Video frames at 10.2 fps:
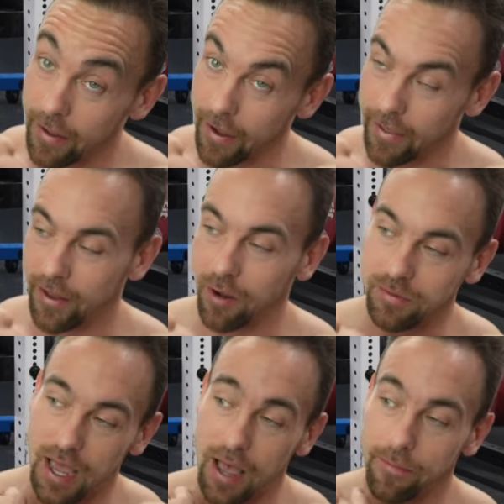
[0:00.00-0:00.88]
And then up
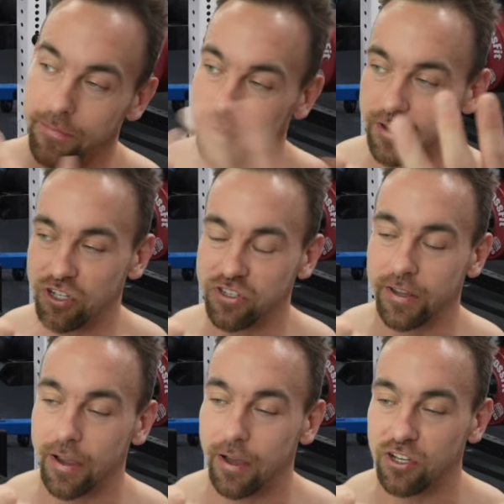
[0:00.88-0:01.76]
top, it's just
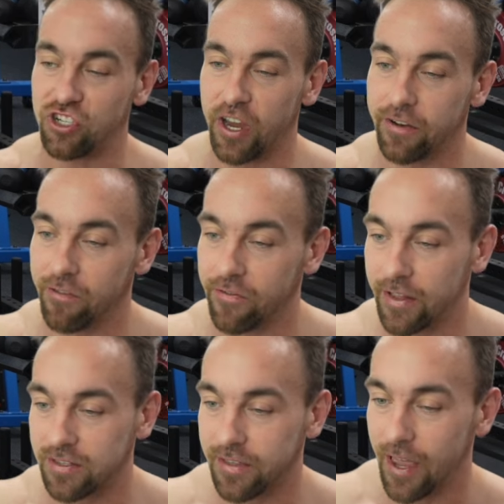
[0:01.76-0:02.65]
like a chain of
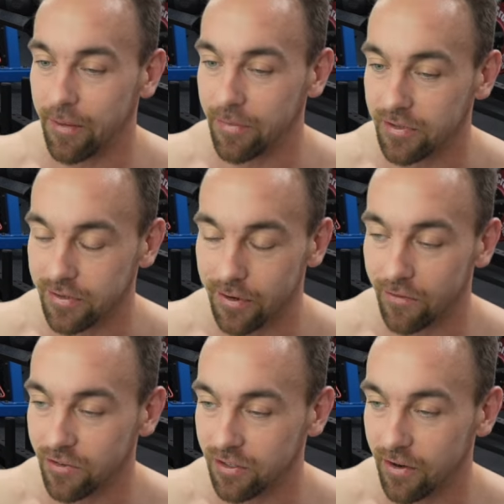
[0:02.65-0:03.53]
events that happens, and all
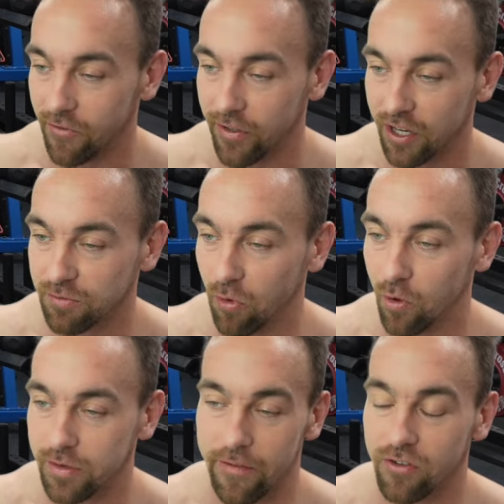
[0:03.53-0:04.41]
of a sudden everything
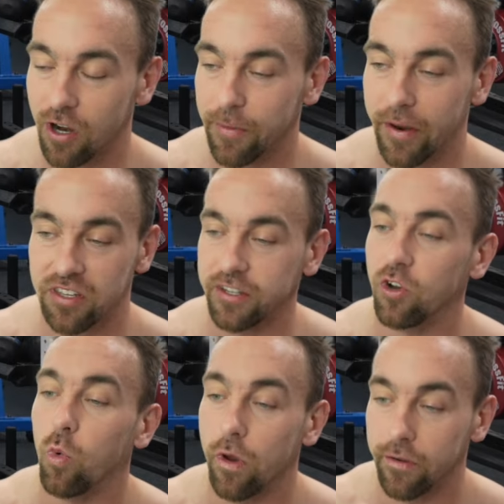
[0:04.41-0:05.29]
explodes. I haven't talked about a
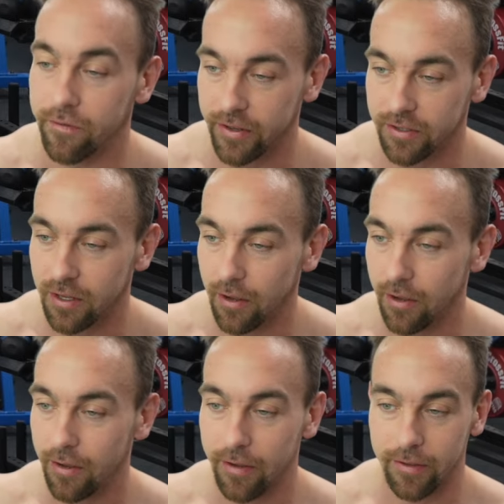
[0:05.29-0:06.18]
single one of these.
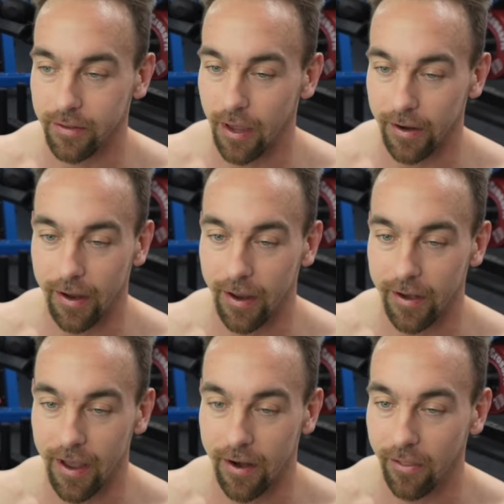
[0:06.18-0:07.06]
I kind
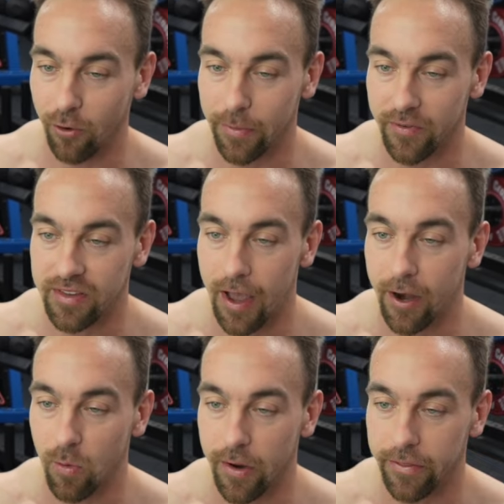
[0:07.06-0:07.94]
of got in a little bit of a
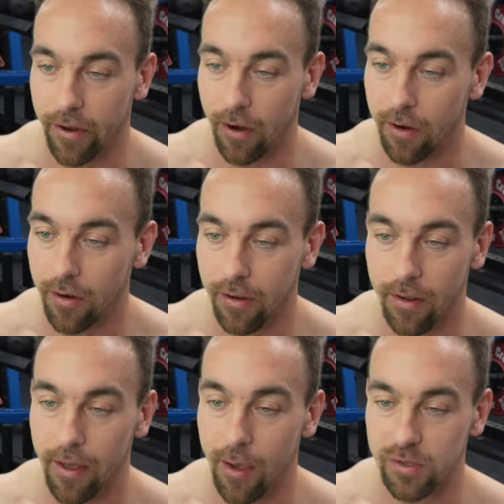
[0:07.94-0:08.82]
tirade there.
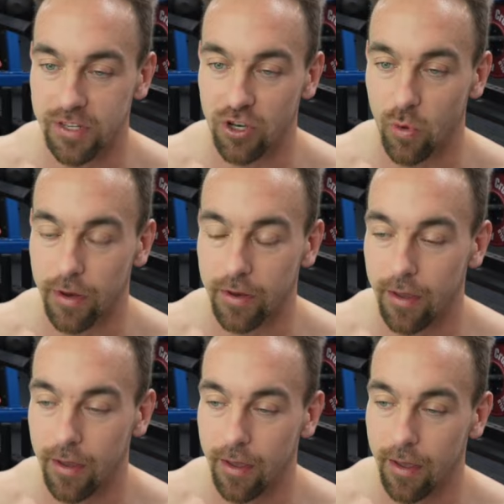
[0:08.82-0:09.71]
I was into it.
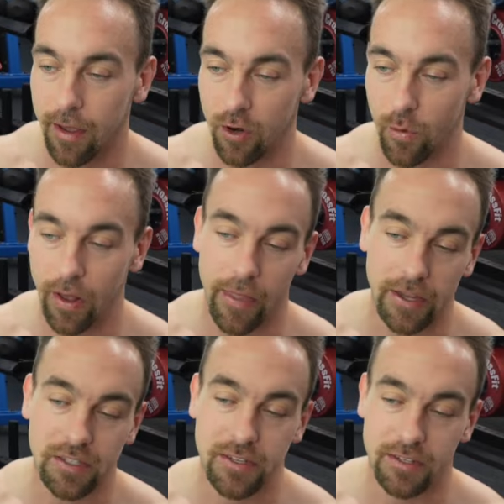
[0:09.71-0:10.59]
Anyway,
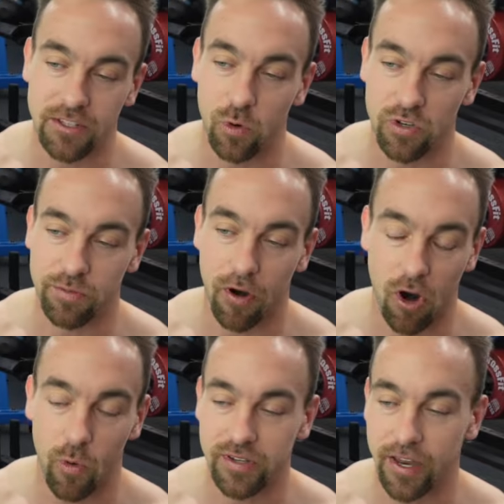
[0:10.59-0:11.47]
Alexis's toes to bar
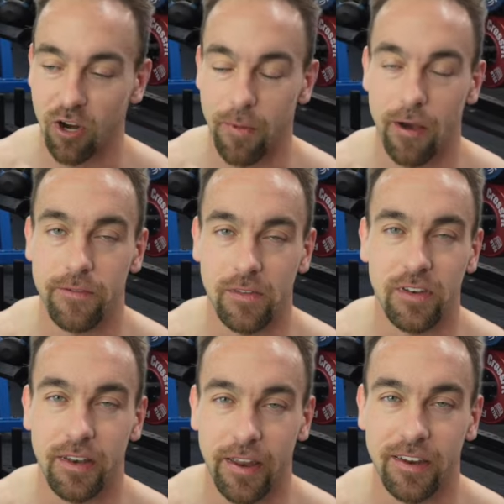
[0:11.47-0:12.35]
always take her about
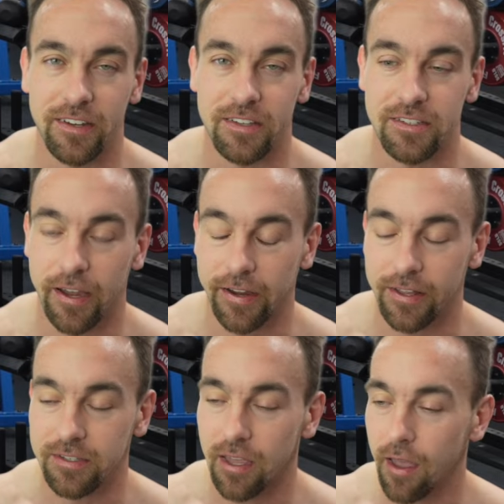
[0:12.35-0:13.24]
15 to 18
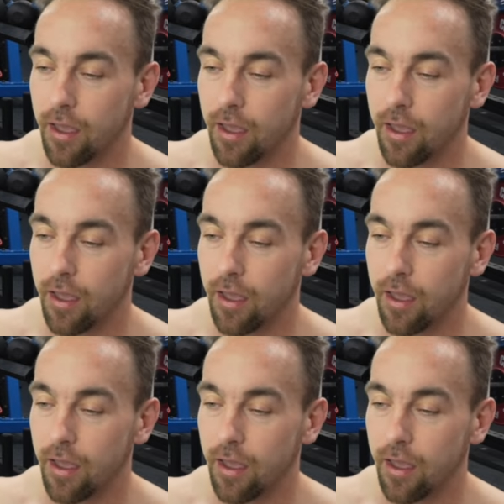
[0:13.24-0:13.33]
seconds.